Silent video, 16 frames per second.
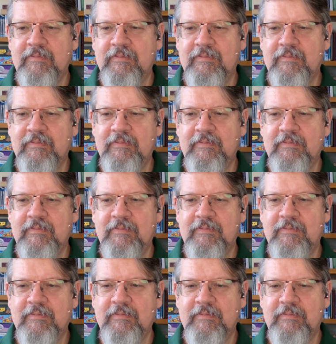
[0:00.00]

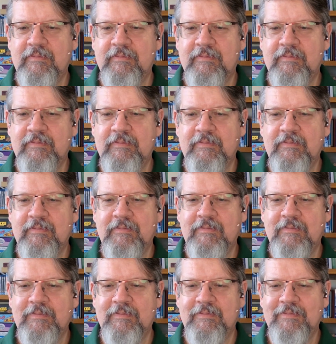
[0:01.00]

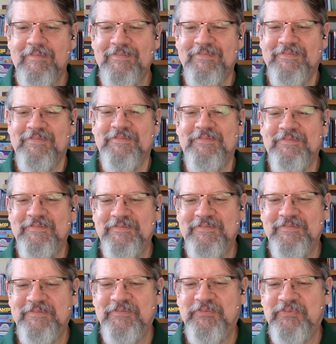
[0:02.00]

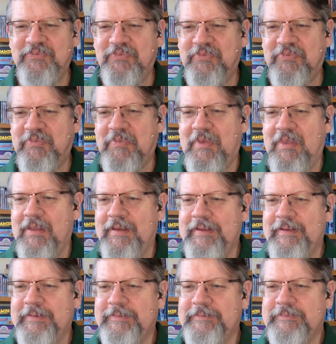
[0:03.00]

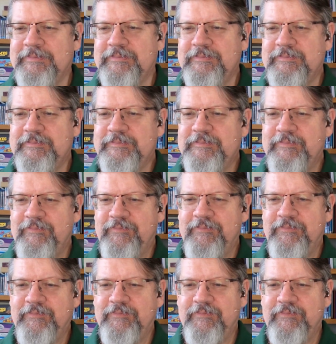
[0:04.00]
This person isn't speaking.